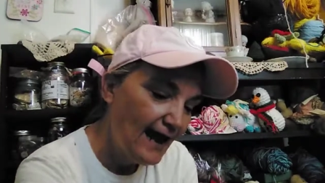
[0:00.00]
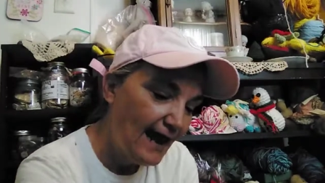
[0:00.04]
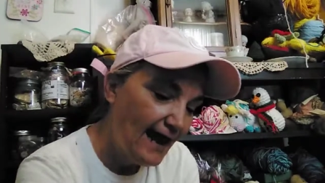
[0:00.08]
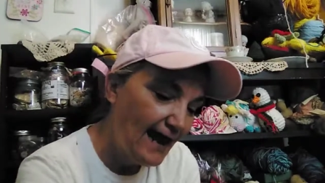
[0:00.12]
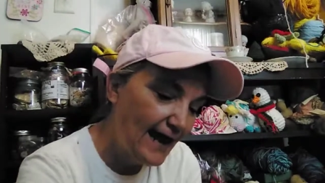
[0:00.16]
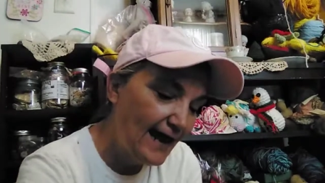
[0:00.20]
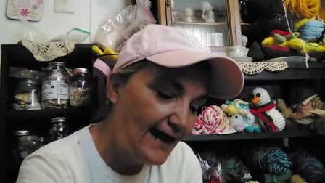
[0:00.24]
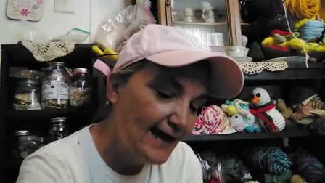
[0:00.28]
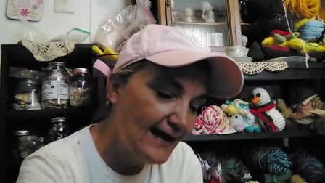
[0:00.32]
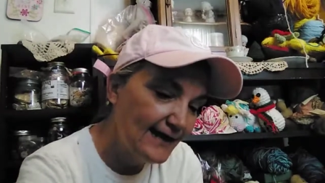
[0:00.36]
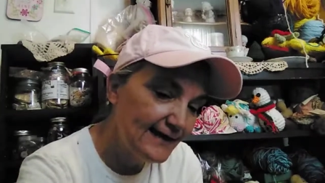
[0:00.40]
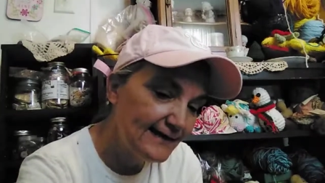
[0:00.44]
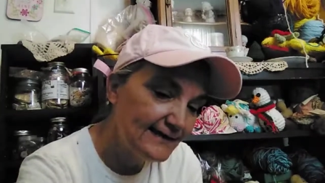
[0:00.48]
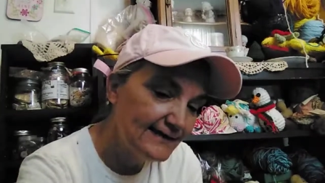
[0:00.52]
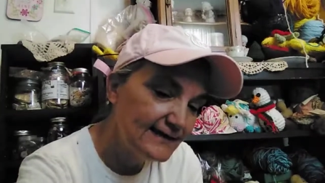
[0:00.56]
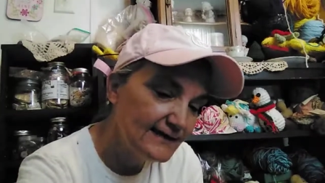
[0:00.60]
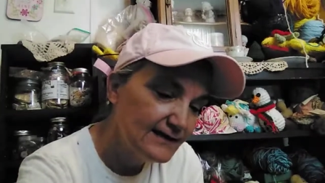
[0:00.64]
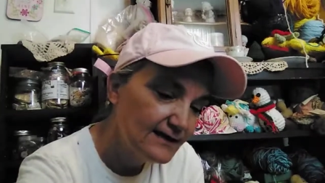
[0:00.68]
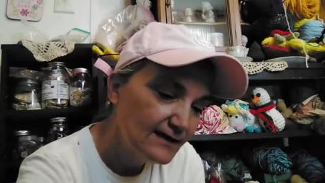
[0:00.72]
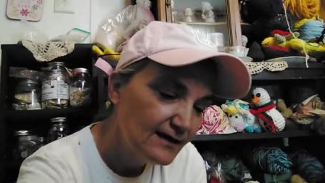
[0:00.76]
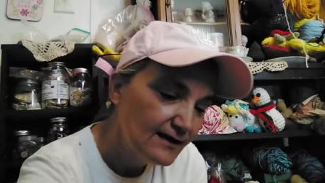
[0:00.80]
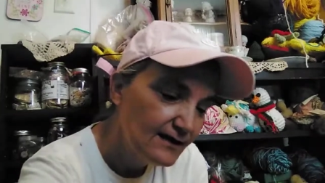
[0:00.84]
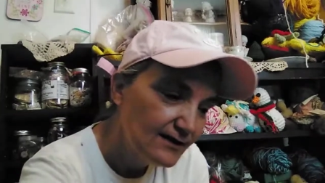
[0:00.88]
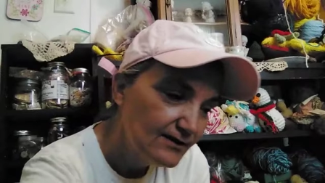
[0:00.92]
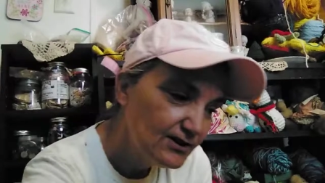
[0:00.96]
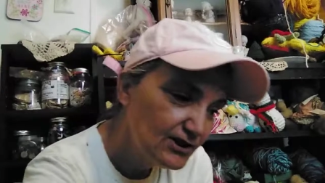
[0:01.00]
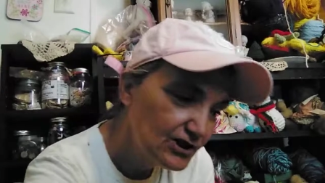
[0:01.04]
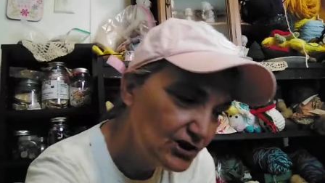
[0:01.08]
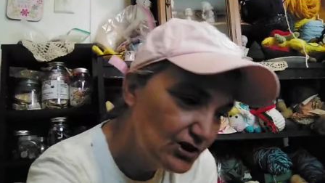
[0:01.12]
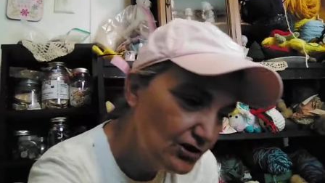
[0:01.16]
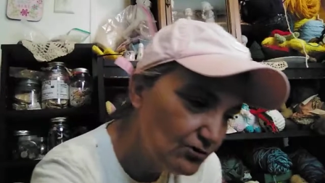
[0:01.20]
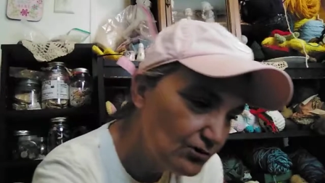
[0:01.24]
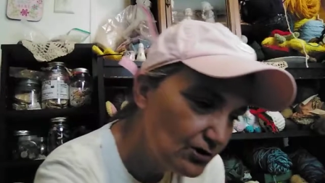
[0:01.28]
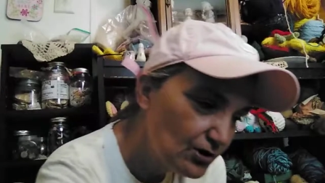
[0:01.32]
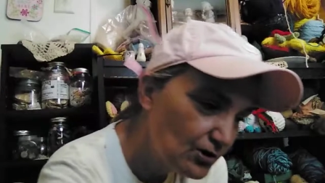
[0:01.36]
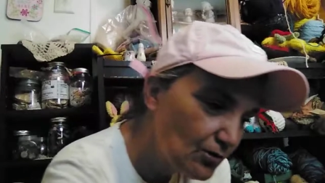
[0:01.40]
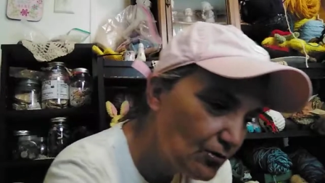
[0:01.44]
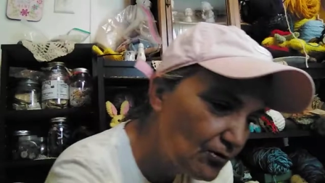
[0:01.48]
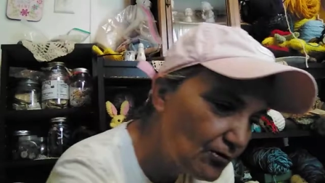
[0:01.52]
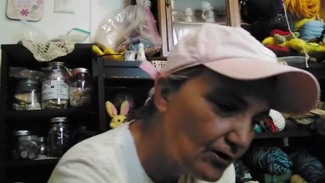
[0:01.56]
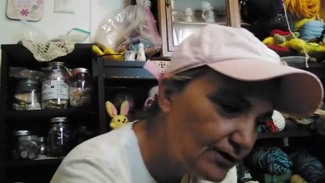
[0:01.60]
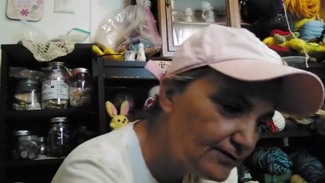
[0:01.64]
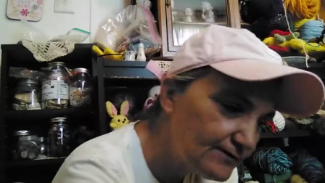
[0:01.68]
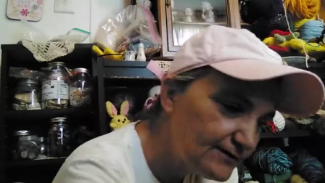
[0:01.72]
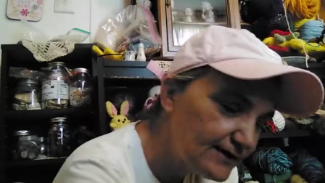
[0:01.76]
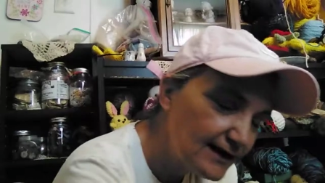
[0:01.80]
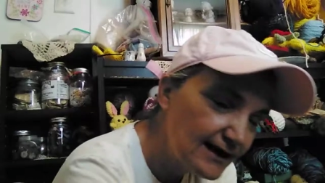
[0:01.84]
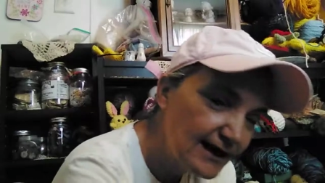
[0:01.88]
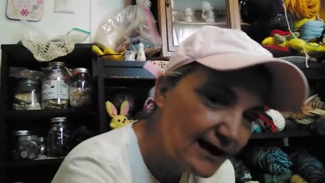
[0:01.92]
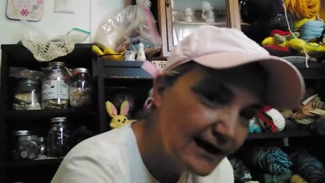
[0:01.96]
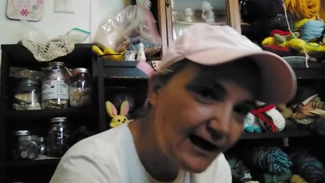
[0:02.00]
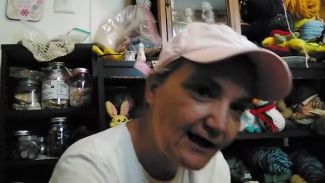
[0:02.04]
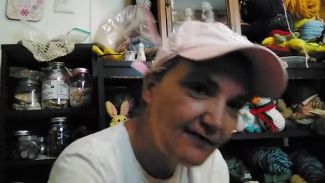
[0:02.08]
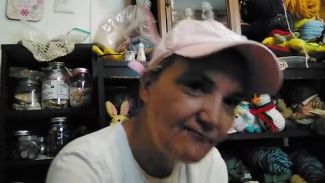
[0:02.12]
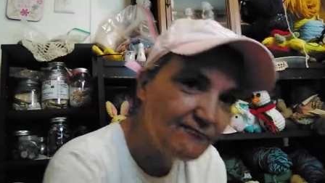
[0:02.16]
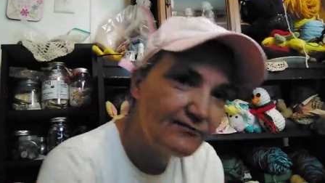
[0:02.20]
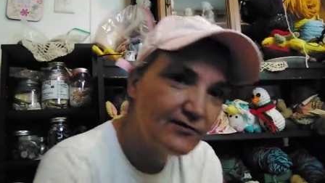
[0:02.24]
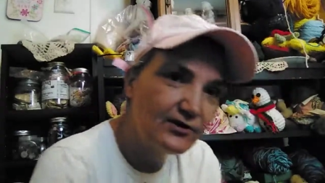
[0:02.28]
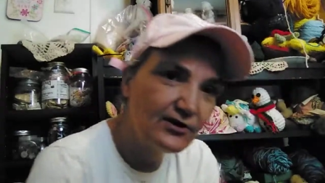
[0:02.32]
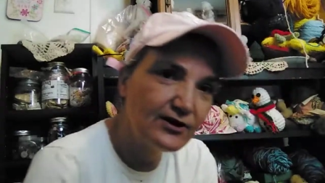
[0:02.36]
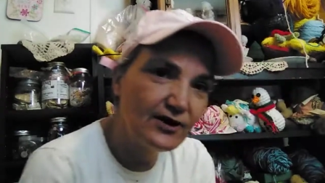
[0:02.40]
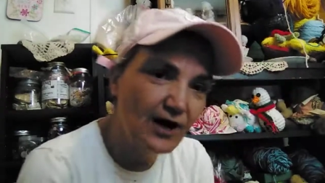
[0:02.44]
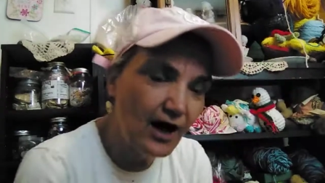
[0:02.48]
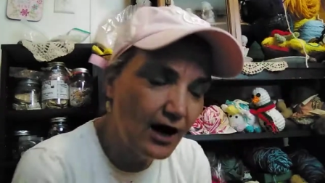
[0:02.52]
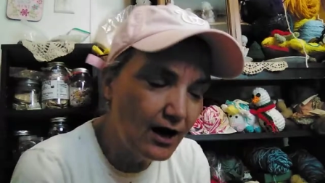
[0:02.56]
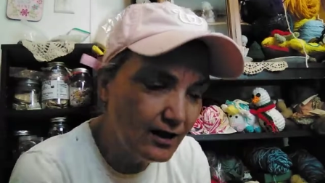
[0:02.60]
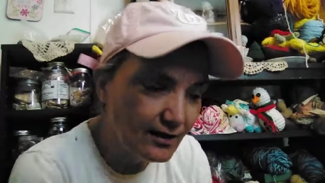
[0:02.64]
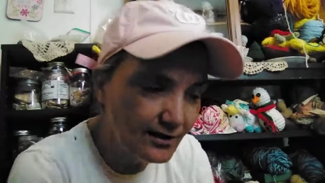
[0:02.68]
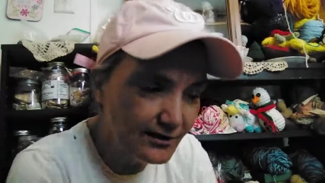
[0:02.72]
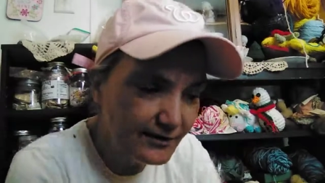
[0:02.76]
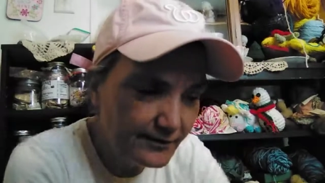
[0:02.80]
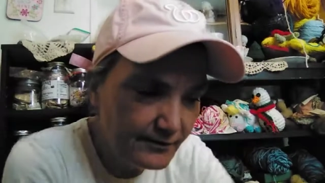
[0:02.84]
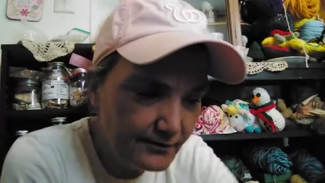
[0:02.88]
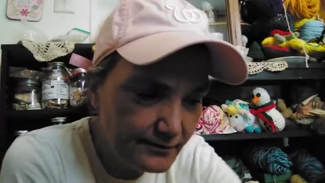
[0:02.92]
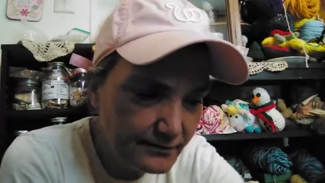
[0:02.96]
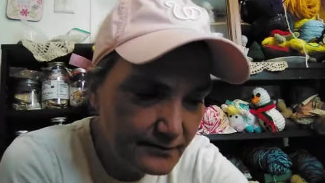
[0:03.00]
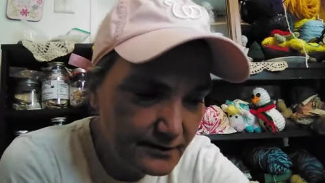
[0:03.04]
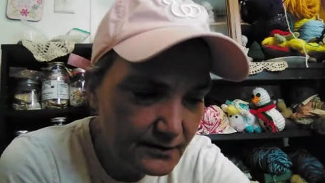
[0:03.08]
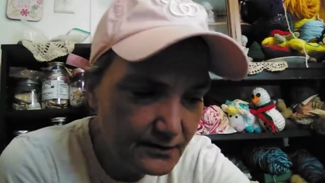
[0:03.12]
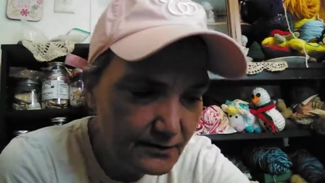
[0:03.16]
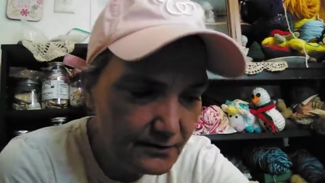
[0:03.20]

And the unicorn that I got for a dollar,